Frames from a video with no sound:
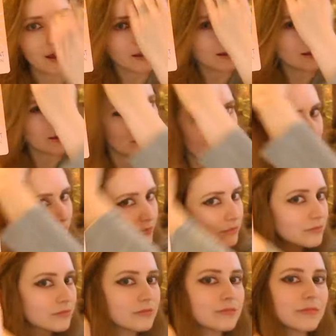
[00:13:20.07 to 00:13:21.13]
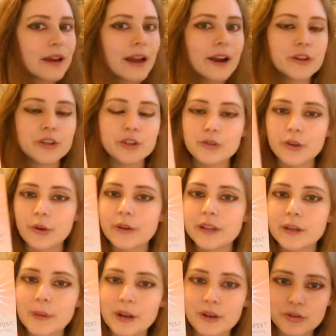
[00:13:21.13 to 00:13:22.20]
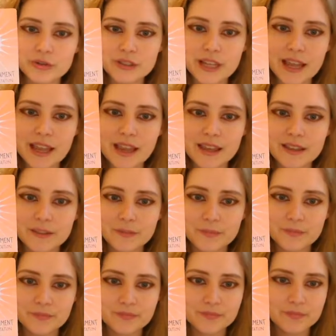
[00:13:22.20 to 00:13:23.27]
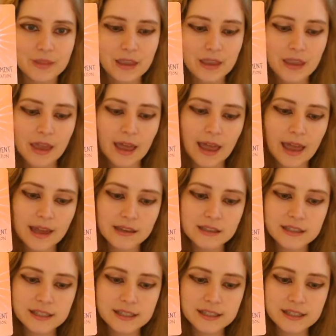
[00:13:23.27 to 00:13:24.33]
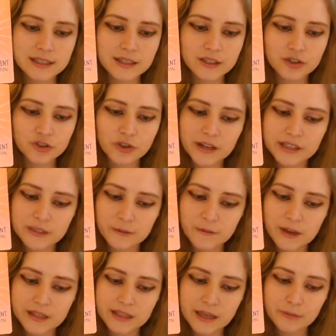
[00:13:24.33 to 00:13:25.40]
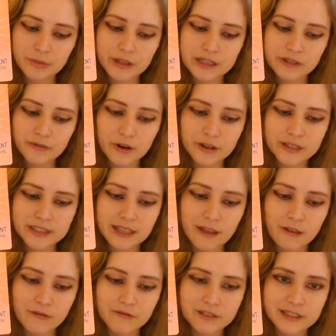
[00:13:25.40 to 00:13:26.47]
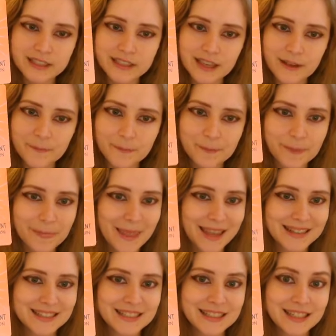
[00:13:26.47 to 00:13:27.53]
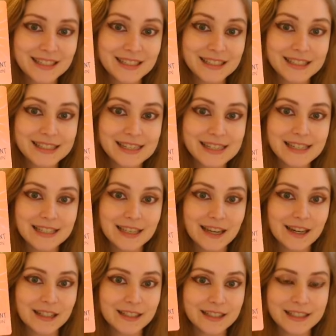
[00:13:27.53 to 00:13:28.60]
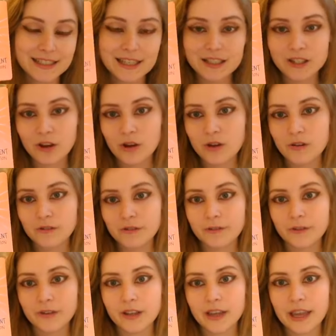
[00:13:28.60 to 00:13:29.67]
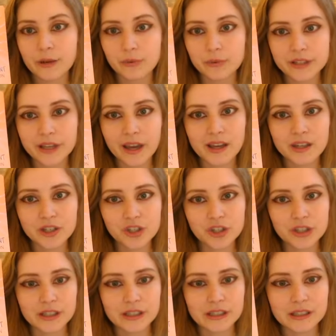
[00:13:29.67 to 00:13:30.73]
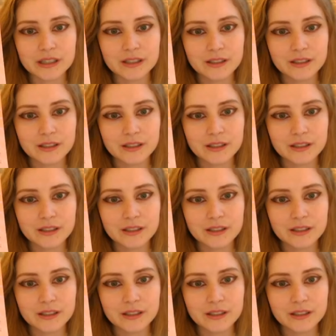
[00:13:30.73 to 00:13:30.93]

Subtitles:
How are you going about your day? And trying to find that place for ourselves. And it does indeed kind of set off a reaction